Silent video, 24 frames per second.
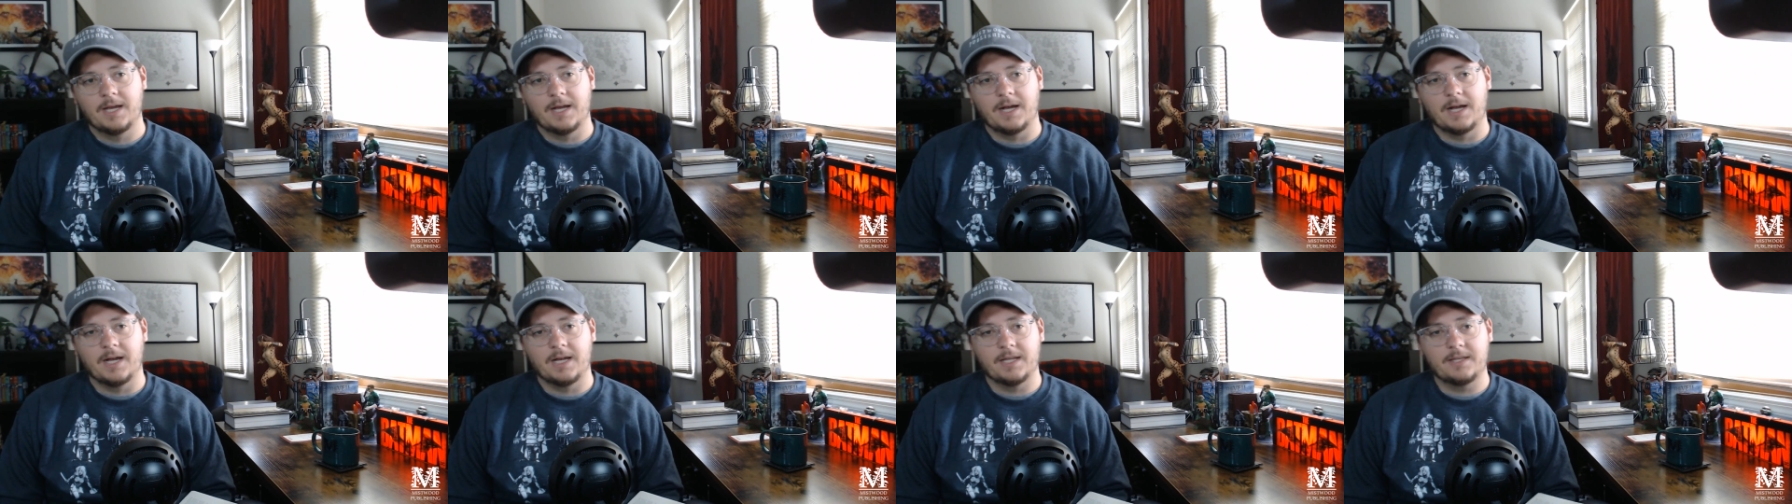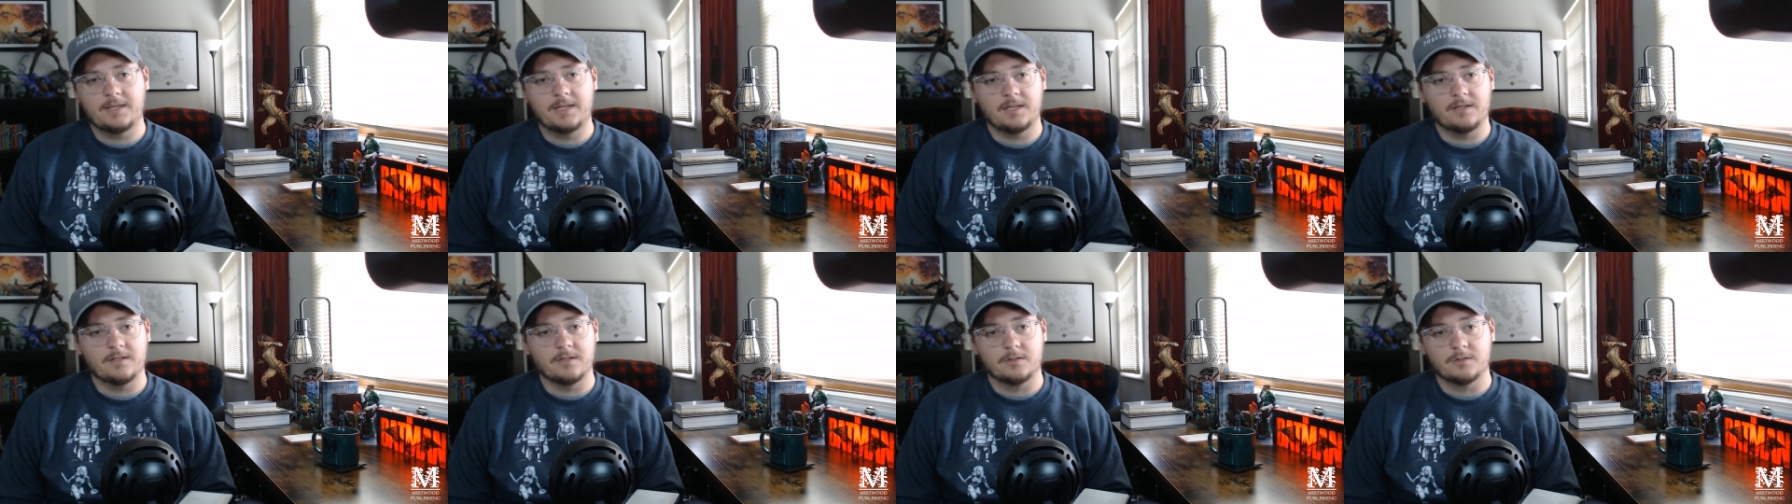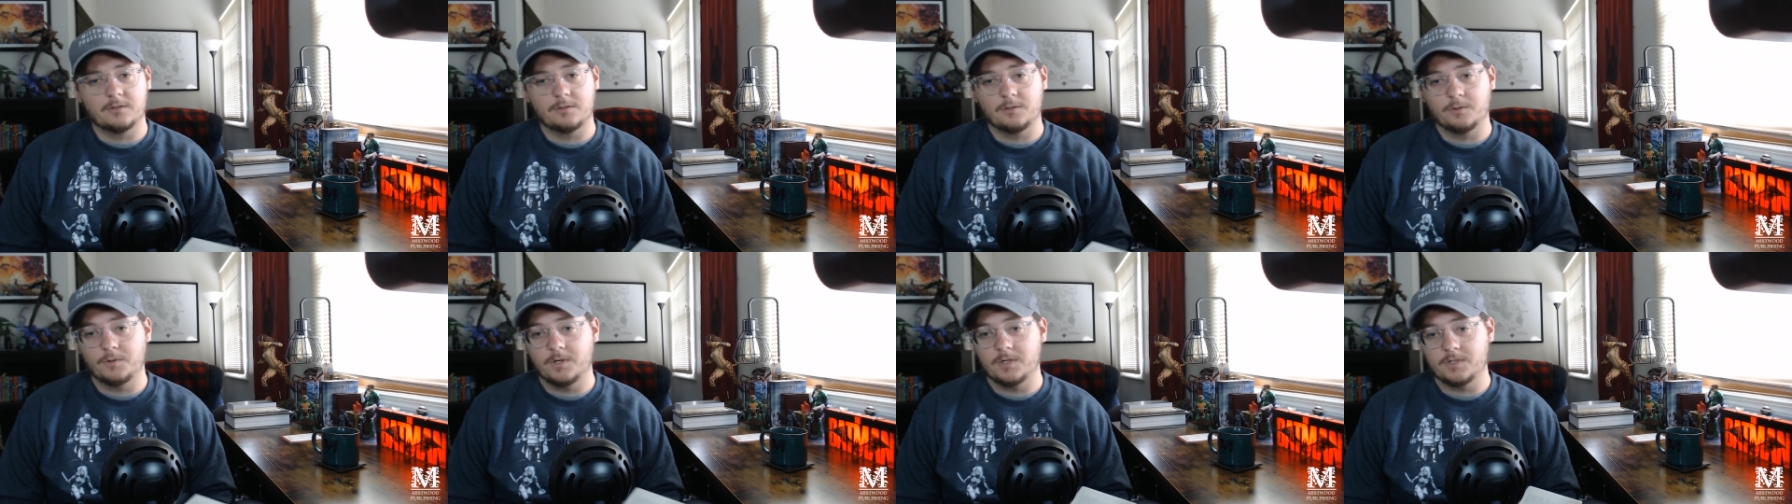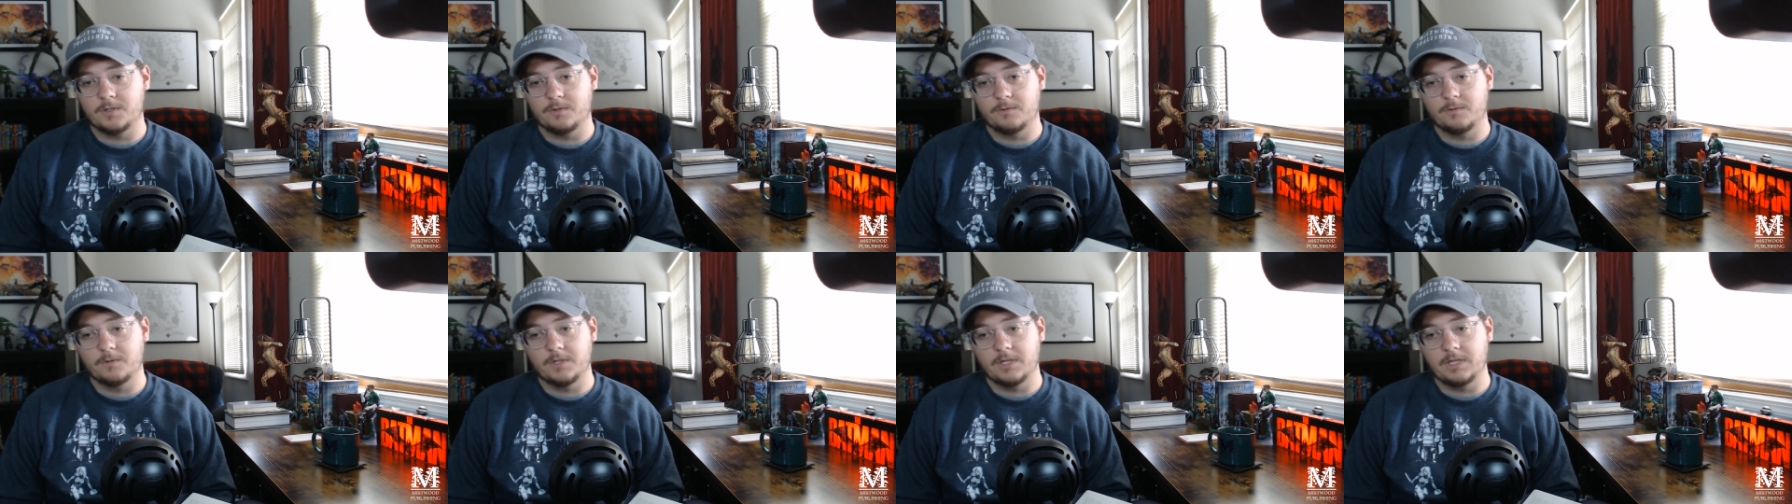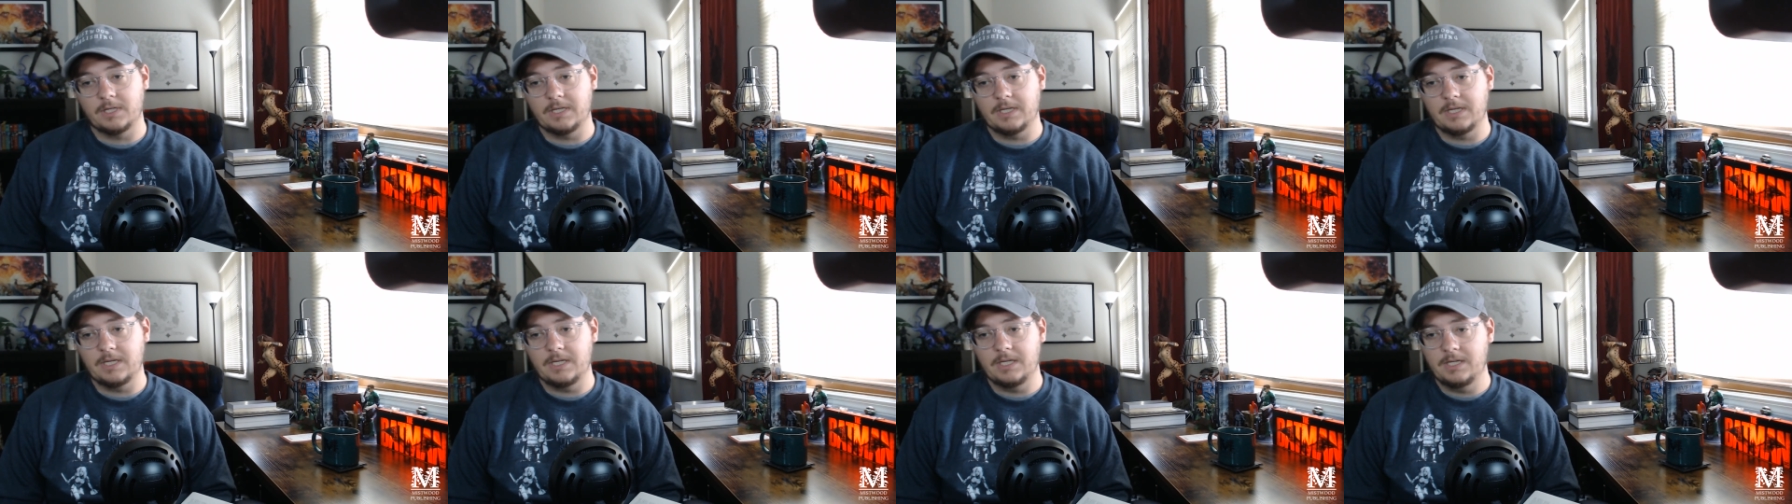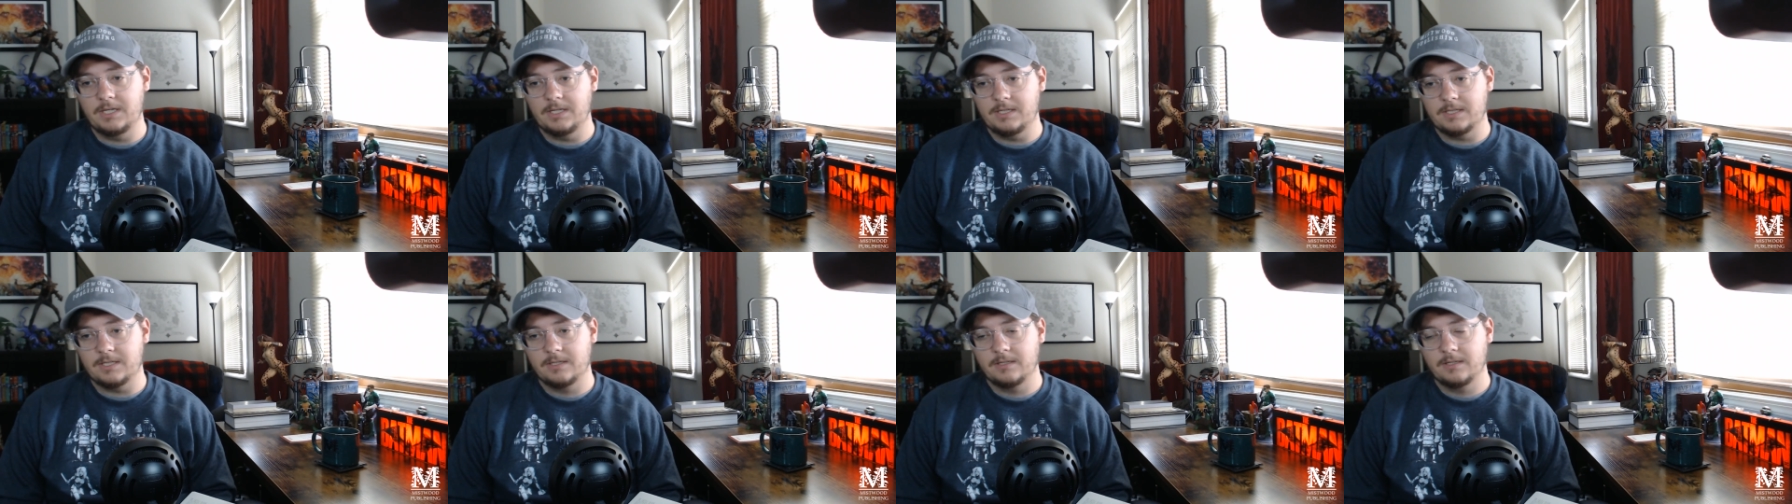I think the stories are really
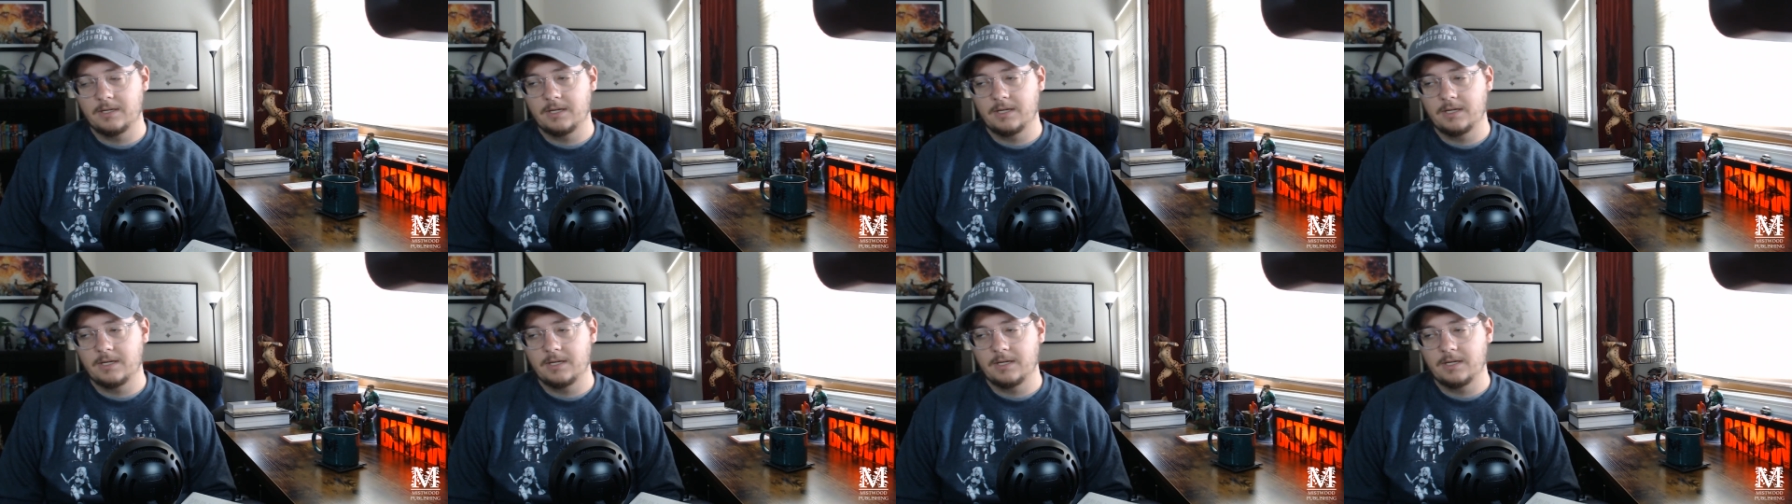neat